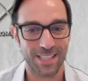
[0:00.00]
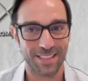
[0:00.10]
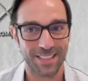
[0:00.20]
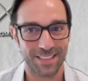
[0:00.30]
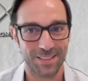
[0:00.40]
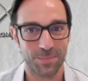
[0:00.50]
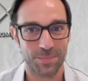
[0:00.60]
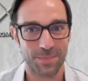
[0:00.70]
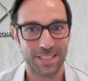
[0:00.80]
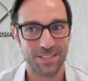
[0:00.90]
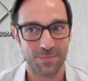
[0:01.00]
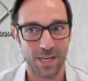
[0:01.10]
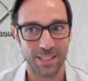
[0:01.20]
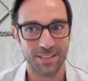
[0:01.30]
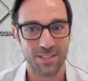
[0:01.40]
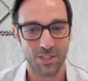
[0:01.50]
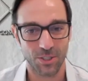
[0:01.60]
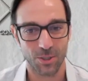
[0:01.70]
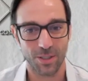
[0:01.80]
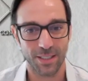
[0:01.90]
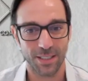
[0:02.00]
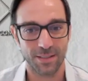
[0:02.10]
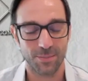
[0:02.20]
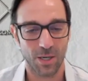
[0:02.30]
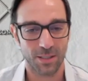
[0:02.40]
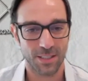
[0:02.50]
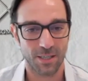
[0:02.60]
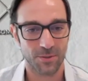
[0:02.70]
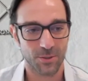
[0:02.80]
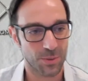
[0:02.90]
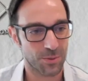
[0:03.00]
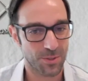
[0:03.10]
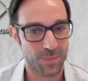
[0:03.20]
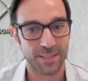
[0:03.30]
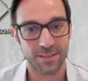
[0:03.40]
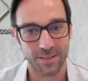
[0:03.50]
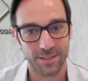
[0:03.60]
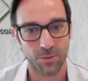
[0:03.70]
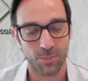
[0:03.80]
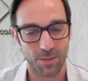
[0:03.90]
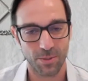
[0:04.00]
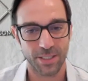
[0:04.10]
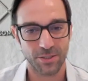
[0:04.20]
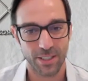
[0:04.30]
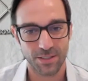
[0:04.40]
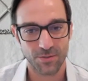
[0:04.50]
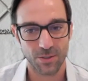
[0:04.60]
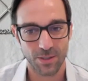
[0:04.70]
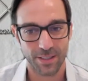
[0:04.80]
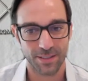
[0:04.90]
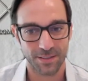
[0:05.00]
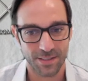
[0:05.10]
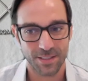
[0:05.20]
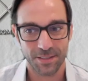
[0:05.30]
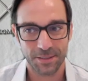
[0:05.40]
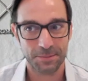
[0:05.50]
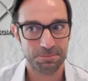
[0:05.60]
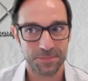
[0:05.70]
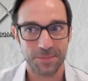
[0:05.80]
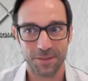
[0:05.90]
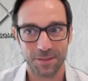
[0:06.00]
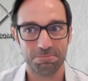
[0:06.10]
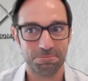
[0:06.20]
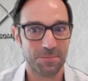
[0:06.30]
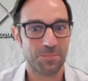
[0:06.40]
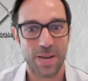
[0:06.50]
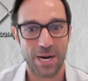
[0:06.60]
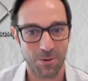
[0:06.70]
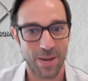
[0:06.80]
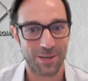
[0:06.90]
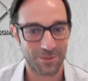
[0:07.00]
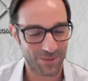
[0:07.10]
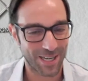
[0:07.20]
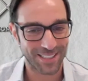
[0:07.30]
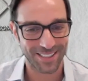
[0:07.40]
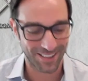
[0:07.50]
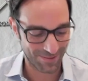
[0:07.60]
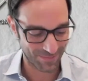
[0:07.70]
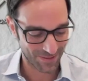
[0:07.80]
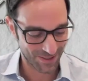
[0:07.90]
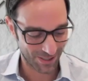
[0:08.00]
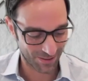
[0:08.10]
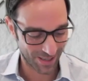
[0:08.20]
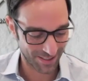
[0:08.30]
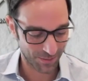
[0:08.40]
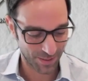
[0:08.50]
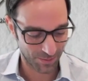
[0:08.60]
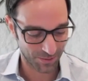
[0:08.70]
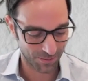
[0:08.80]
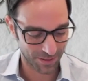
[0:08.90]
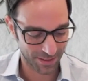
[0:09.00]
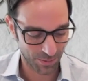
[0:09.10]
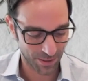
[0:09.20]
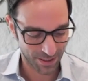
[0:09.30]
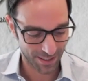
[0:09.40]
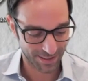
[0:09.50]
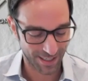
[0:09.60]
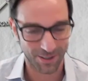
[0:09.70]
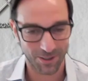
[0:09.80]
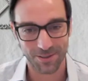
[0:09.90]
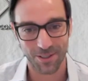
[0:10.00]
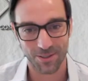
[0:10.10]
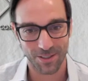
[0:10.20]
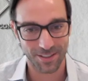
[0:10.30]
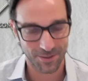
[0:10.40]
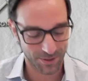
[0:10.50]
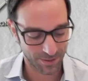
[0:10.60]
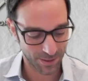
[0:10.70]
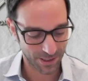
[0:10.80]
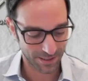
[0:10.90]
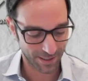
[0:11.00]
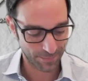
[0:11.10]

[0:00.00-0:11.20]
I think the peace of mind and security that Moxie offers with respect to legal property transfer is paramount, right? So I know people really appreciate that. Our clients really appreciate that.